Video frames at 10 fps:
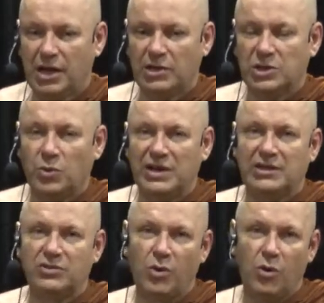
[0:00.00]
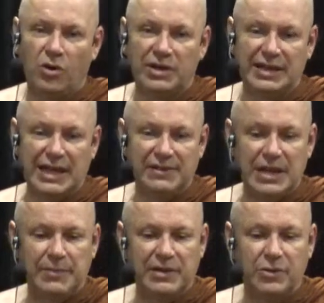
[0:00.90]
So when he talked and he gave a
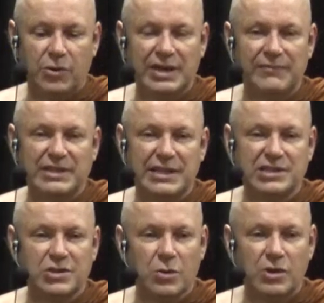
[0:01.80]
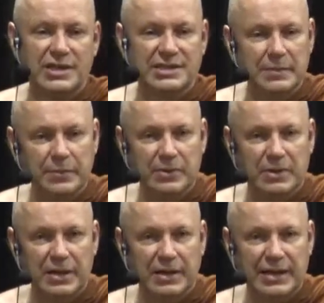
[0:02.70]
Dhamma talk, he was, it's so
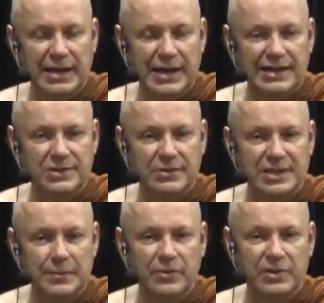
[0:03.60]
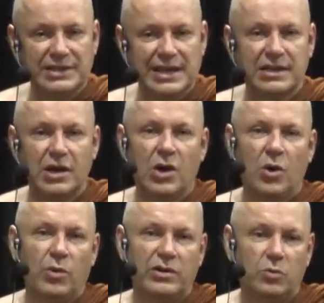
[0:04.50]
simple. Yeah, it's so simple. He says,
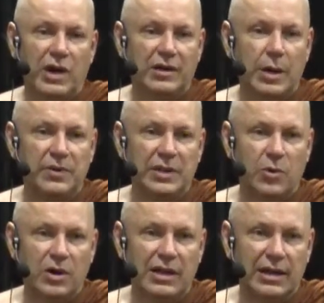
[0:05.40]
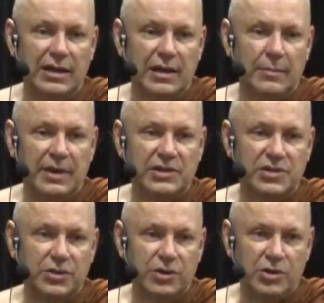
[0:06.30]
when you wake up in the morning, make
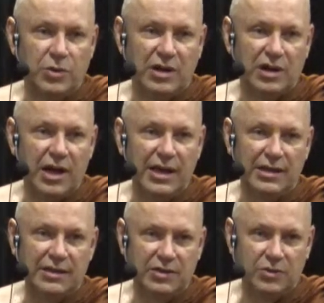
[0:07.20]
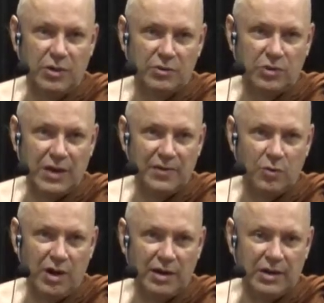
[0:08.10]
sure you are kind to, the, to
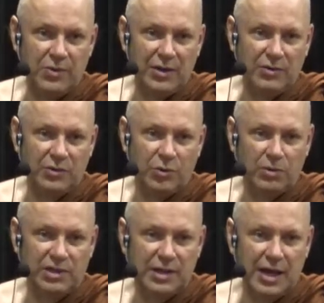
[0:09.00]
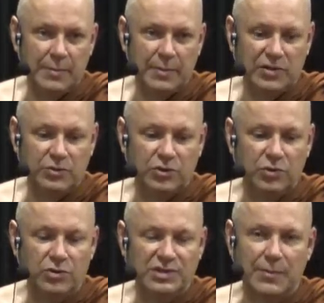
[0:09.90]
everyone around you all the time. Make sure you
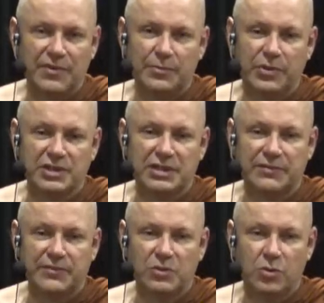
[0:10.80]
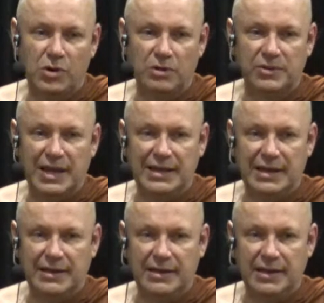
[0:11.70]
do something positive for the world
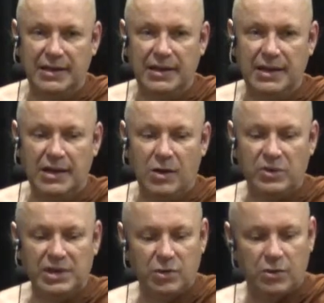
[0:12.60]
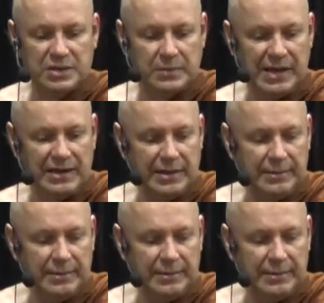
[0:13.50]
today when he talks about uh,